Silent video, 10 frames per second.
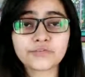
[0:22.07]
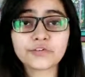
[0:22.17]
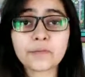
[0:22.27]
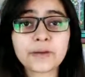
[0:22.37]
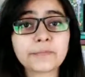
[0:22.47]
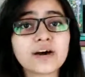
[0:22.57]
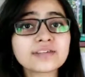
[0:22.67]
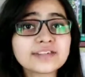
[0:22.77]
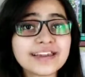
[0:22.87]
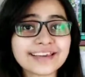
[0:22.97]
From my
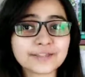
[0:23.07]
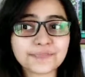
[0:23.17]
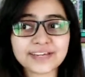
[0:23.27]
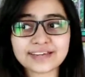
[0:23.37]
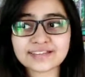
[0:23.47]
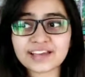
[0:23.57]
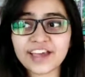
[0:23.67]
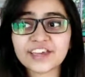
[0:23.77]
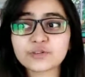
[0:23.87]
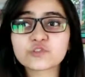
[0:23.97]
personal experience,
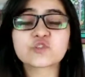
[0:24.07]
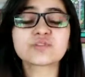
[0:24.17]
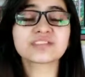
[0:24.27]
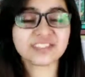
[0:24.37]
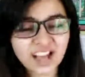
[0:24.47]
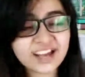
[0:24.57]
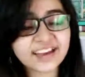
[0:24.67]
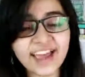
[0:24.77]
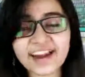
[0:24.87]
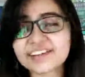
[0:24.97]
I used to
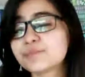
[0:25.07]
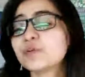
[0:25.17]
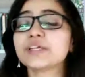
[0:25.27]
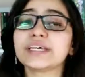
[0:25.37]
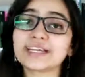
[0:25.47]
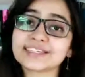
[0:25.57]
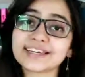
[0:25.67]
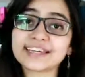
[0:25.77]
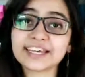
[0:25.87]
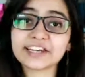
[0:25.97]
suck at
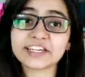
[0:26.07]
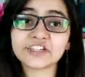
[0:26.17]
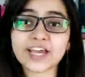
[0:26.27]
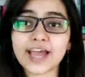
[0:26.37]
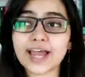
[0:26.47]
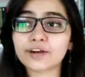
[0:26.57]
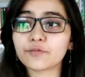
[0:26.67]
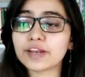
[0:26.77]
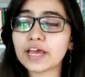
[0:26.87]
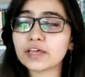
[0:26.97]
communicating in English,
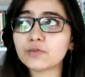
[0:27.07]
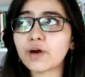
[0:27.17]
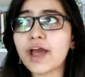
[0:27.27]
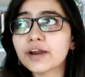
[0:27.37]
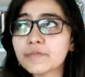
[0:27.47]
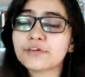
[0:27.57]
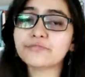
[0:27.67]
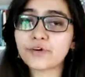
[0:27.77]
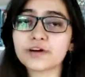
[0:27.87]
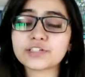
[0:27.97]
and when I had my
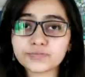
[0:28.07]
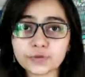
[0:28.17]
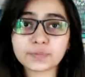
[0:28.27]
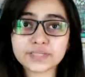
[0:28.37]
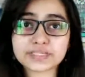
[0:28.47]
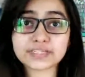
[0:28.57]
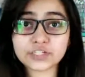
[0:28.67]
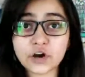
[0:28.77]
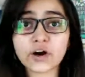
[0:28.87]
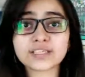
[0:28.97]
first few
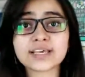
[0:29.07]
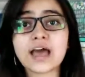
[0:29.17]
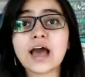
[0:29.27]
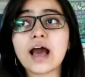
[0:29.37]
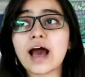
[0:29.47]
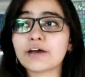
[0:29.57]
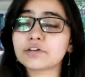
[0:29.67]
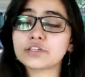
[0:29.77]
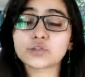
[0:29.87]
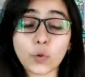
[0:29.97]
business talks, I
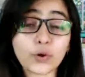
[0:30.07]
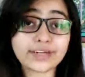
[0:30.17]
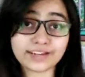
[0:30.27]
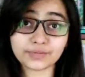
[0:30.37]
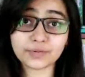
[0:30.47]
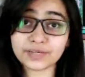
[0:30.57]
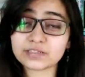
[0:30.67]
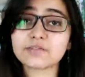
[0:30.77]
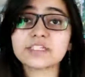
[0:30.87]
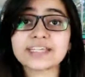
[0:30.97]
was so terrible
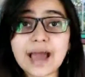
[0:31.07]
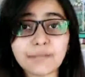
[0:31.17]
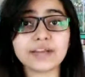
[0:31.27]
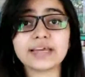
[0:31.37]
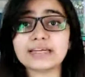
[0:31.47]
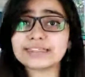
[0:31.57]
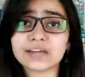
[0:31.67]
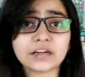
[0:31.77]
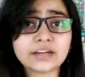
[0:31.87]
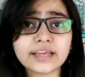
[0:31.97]
because I was stammering and
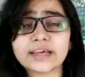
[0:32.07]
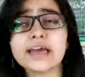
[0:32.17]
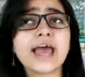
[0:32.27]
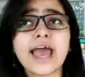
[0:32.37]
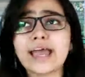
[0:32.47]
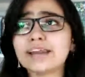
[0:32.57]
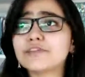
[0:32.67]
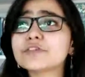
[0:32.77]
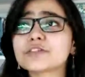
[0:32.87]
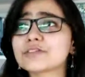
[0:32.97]
stuttering, and
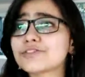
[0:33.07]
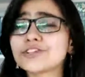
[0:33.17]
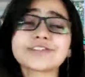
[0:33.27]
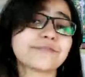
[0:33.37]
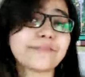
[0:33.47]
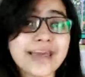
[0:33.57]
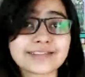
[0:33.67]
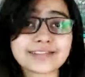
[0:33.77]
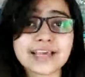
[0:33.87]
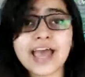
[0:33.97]
it was just a
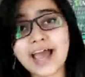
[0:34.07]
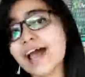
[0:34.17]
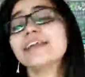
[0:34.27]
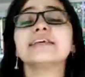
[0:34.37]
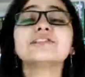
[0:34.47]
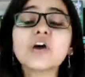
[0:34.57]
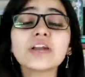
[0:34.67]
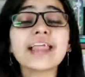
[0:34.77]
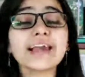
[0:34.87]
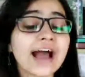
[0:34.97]
mess. And it's
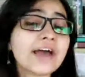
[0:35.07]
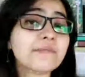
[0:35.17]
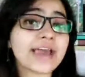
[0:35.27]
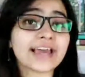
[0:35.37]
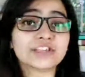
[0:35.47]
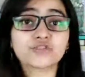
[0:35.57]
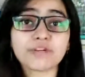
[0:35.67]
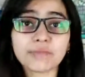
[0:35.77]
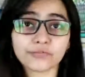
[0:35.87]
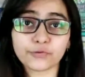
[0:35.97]
not like I'm
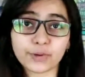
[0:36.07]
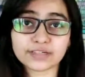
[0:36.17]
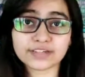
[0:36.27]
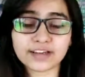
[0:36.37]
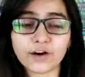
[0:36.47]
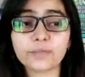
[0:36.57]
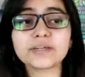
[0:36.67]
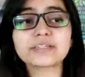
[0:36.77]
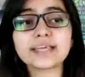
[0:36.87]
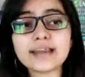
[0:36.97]
extremely fluent now,
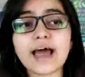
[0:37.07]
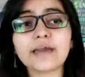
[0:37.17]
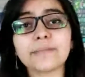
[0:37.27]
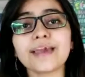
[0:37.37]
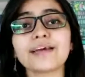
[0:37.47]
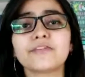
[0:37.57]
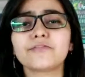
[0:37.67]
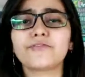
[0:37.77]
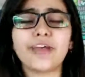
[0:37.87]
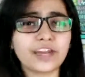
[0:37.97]
but then I make
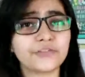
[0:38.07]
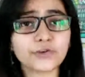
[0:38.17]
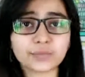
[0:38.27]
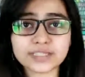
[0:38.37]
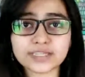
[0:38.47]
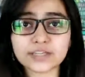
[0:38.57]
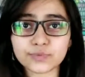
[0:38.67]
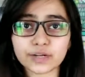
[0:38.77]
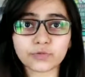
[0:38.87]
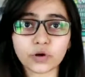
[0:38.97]
very few mistakes
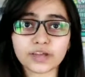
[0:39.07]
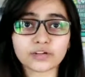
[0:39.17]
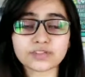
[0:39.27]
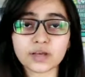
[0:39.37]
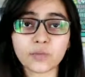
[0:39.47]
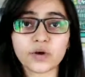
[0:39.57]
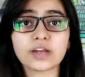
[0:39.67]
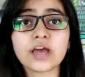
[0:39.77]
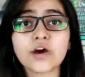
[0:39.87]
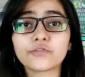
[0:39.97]
when I'm talking to
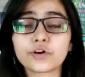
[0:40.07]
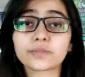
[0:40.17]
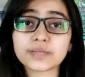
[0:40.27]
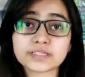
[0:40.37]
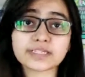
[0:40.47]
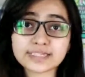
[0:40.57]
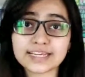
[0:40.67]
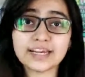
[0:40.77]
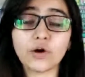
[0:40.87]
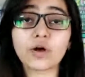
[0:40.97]
someone for a business
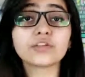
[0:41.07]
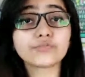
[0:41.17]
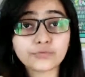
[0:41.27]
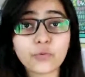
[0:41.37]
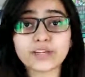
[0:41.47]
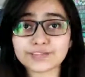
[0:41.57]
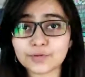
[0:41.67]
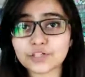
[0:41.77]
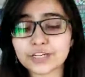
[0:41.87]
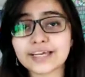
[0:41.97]
deal on the phone,
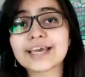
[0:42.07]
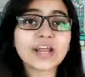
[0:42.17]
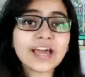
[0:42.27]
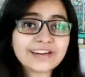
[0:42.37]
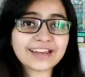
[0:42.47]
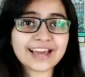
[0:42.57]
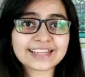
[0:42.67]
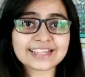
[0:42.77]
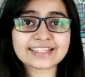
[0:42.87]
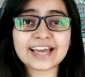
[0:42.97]
especially. What I
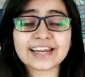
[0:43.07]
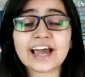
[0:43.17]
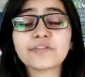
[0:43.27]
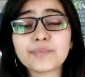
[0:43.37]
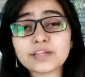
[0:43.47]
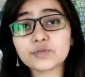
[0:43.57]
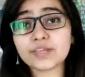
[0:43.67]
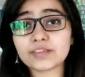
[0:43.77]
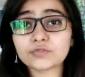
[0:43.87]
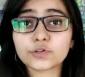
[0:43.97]
realized is that I've been
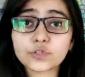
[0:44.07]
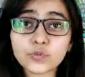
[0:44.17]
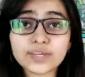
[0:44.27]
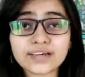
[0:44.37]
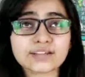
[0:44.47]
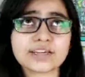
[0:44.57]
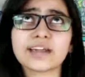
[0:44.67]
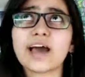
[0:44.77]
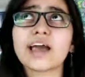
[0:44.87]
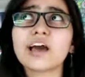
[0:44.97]
doing this for 2 years,
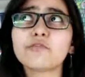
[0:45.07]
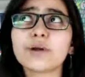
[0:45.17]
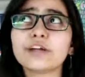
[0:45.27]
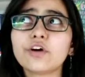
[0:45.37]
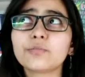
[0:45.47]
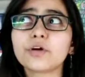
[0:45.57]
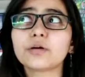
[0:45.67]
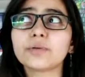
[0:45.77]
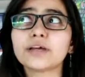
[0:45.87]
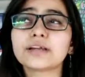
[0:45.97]
and I have went on
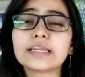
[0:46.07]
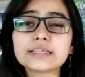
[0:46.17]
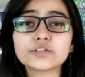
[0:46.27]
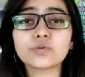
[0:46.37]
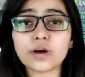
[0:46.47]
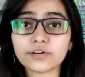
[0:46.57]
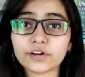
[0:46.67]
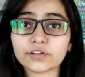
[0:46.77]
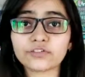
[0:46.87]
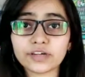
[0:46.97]
probably at least
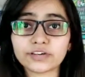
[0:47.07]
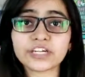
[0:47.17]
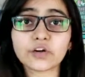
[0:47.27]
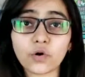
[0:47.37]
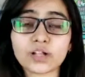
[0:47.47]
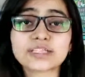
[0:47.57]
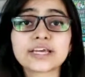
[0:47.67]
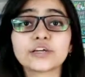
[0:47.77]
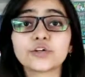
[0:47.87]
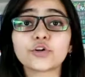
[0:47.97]
200 or 300 calls
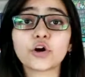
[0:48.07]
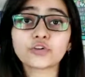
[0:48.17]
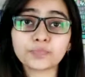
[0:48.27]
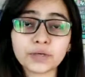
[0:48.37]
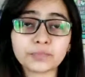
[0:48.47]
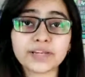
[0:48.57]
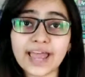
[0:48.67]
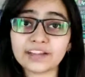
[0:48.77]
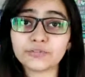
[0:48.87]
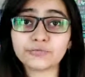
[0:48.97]
to talk to people,
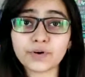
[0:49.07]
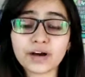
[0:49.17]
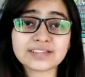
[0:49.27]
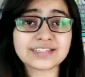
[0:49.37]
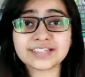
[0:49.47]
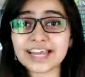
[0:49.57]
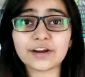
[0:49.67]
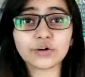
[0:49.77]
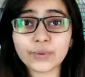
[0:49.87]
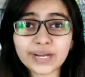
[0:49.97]
and the first
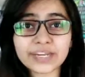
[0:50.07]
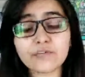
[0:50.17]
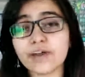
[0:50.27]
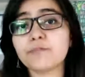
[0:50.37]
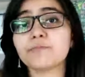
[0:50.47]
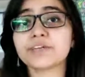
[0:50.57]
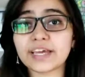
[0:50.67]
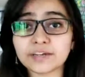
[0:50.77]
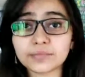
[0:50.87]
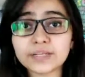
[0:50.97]
10 or 20 were
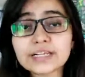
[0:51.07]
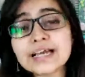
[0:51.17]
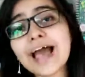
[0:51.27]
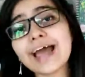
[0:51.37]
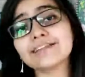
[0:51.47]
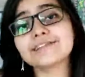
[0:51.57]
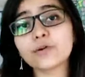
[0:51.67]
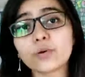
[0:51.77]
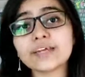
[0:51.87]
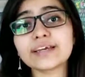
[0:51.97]
terrible, and
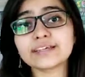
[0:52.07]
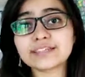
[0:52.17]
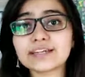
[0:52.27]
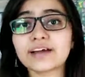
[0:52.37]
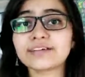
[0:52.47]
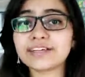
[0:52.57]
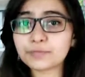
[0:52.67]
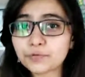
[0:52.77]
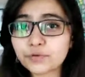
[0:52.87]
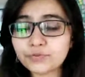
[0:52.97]
slowly it started
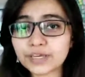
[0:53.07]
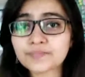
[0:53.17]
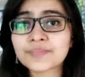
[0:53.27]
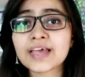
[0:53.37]
improving.